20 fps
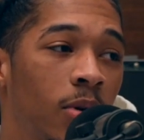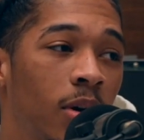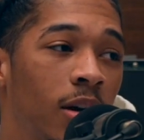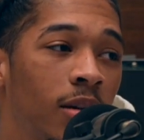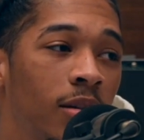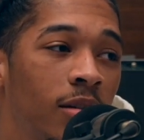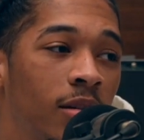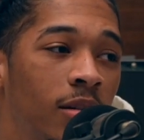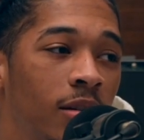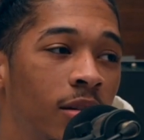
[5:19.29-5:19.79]

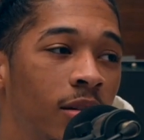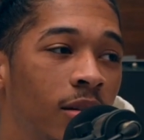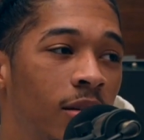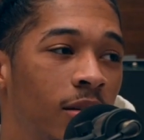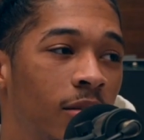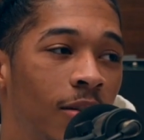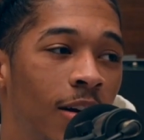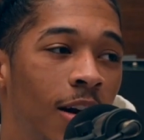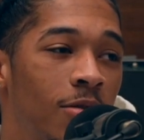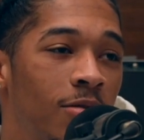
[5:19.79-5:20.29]
Honestly,
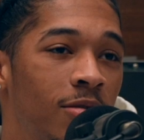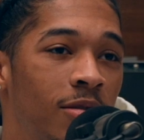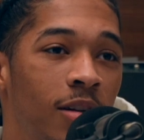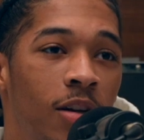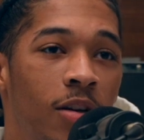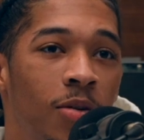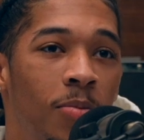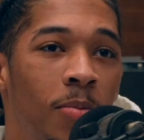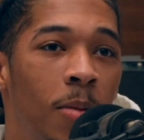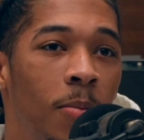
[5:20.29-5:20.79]
when I was
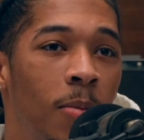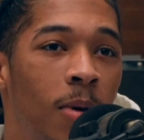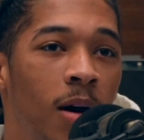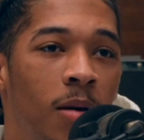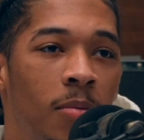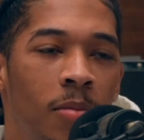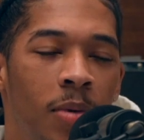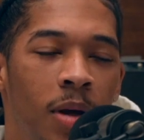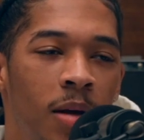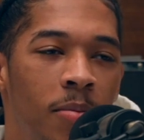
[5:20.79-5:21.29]
little, my
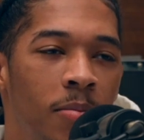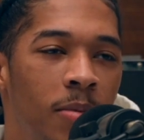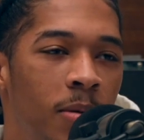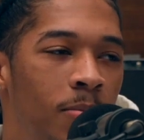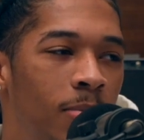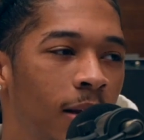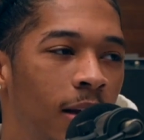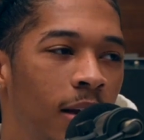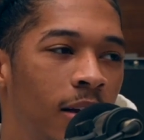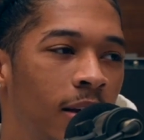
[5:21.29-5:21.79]
mom made me
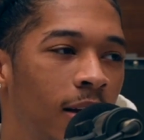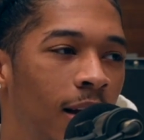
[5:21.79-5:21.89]
play.